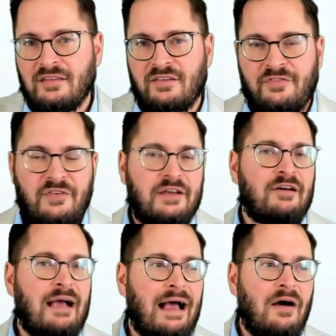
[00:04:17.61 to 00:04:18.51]
to
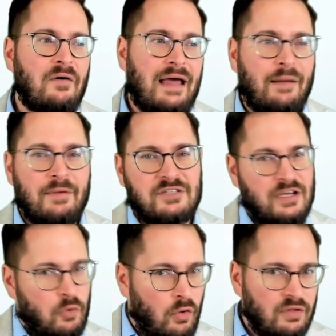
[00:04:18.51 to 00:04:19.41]
figure out how much they
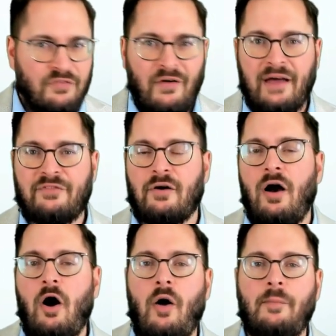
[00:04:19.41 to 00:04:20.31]
qualify for a
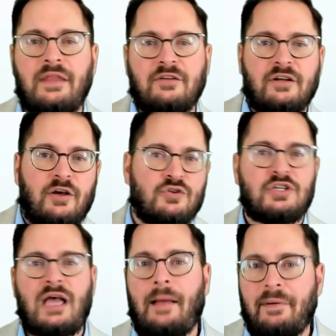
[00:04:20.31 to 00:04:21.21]
home, then they're going to go
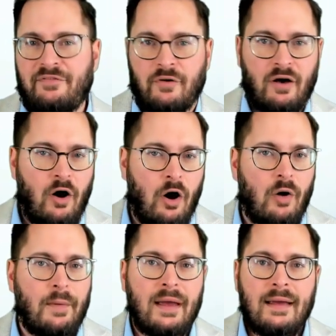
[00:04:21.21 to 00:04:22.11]
shopping for a home,